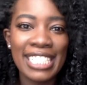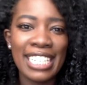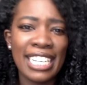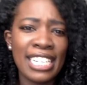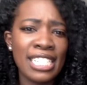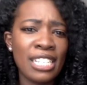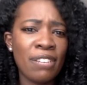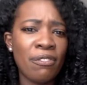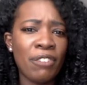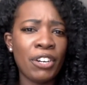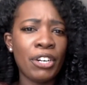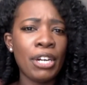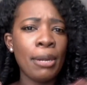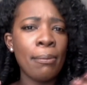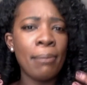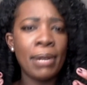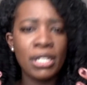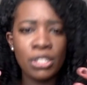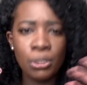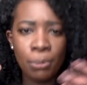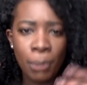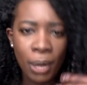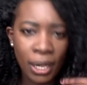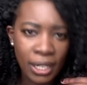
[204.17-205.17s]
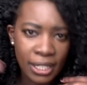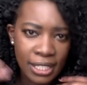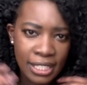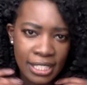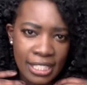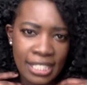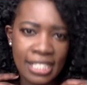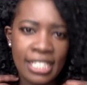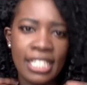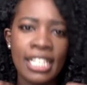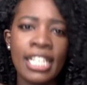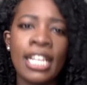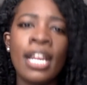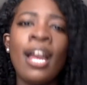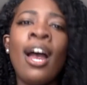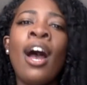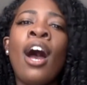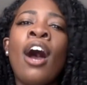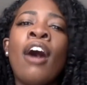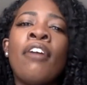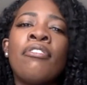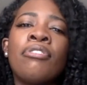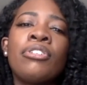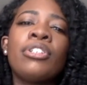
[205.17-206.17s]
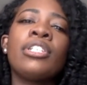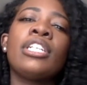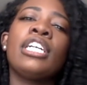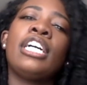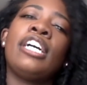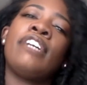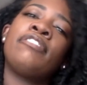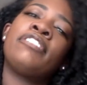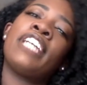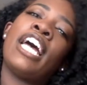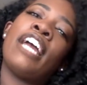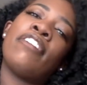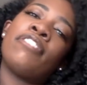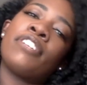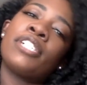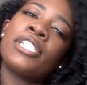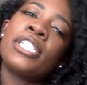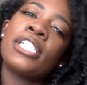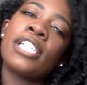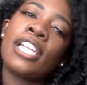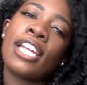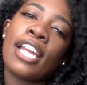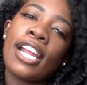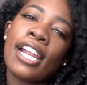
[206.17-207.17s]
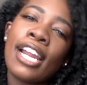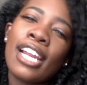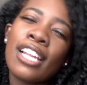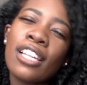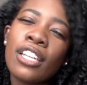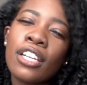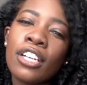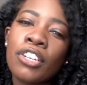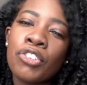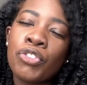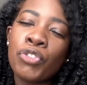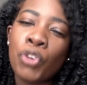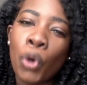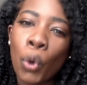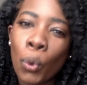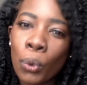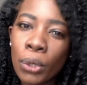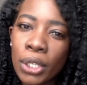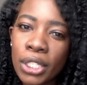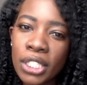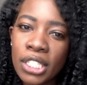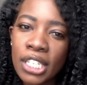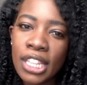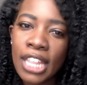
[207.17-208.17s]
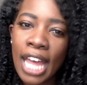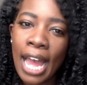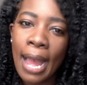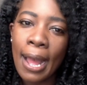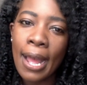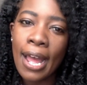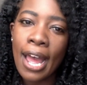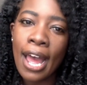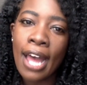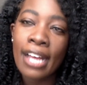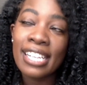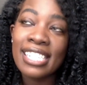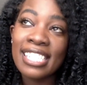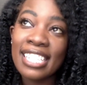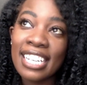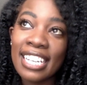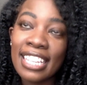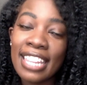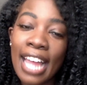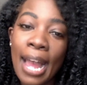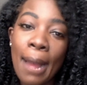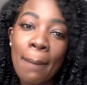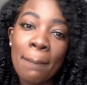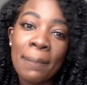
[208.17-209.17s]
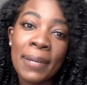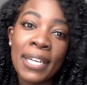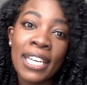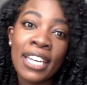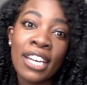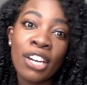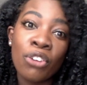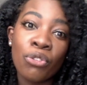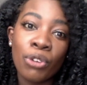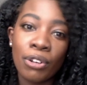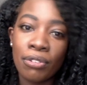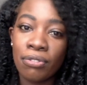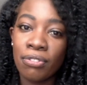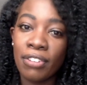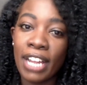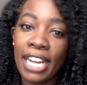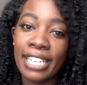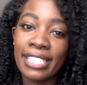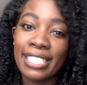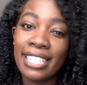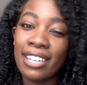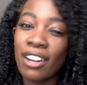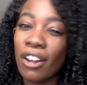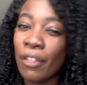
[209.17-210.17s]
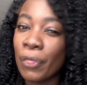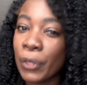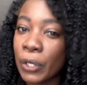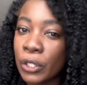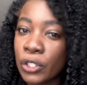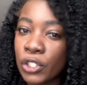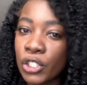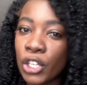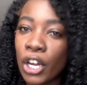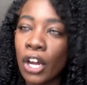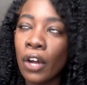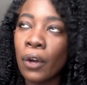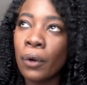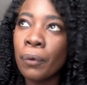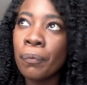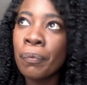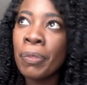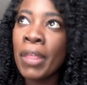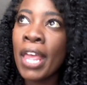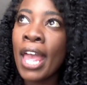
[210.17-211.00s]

Like it's a very metropolitan city full of diversity, and I look forward to that, seeing that being reflected on the show.